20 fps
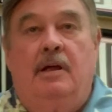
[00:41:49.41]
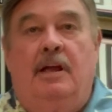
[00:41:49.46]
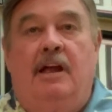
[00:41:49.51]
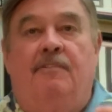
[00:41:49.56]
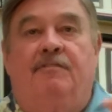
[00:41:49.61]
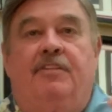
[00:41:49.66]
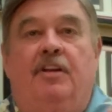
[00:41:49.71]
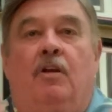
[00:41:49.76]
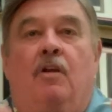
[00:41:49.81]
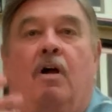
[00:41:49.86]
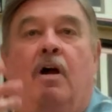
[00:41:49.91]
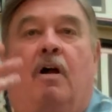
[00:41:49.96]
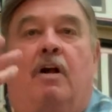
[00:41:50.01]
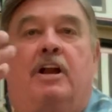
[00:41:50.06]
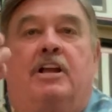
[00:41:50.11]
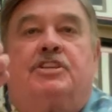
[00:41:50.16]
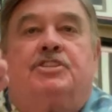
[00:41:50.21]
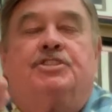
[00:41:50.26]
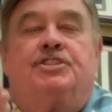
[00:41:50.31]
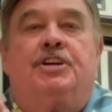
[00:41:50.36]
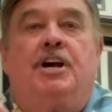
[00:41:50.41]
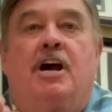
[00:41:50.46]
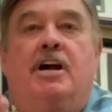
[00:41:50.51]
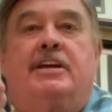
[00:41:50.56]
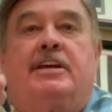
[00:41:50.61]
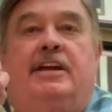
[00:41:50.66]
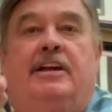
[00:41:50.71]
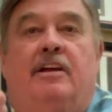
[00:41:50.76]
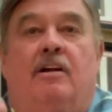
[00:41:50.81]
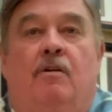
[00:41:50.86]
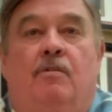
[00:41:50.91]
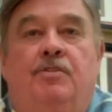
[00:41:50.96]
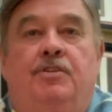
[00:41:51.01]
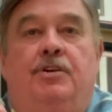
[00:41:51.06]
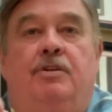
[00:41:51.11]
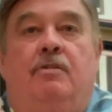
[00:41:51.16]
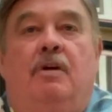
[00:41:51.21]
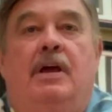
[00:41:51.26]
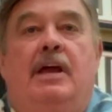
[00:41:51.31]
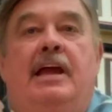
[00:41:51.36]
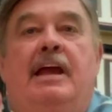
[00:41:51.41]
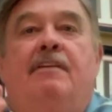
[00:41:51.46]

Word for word: if the Lord is tugging on you,